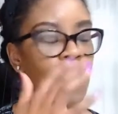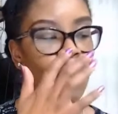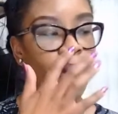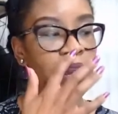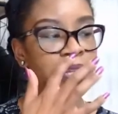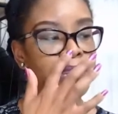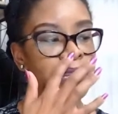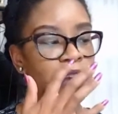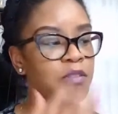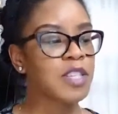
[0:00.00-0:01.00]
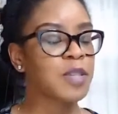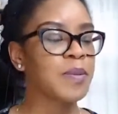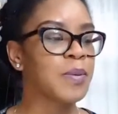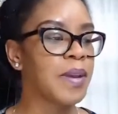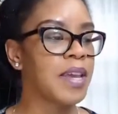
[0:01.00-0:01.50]
What is the difference
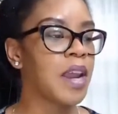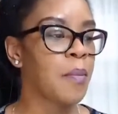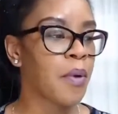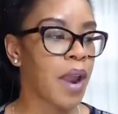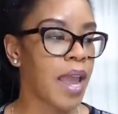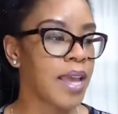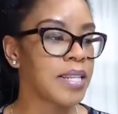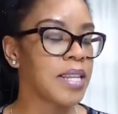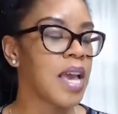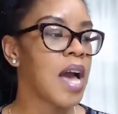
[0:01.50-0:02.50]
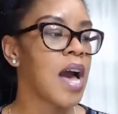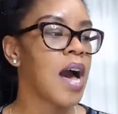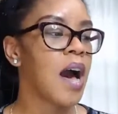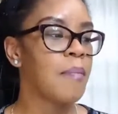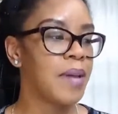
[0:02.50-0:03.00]
between a brand,
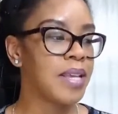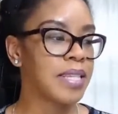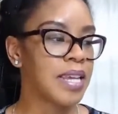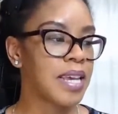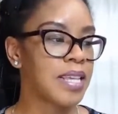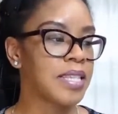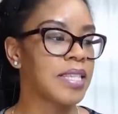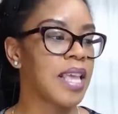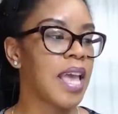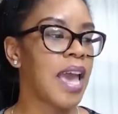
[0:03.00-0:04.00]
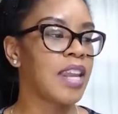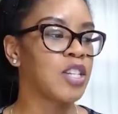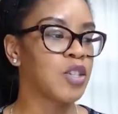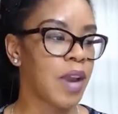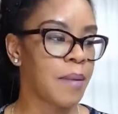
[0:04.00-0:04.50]
a business, and
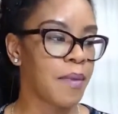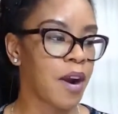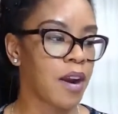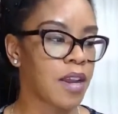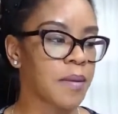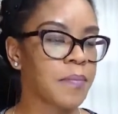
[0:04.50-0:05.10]
a trademark?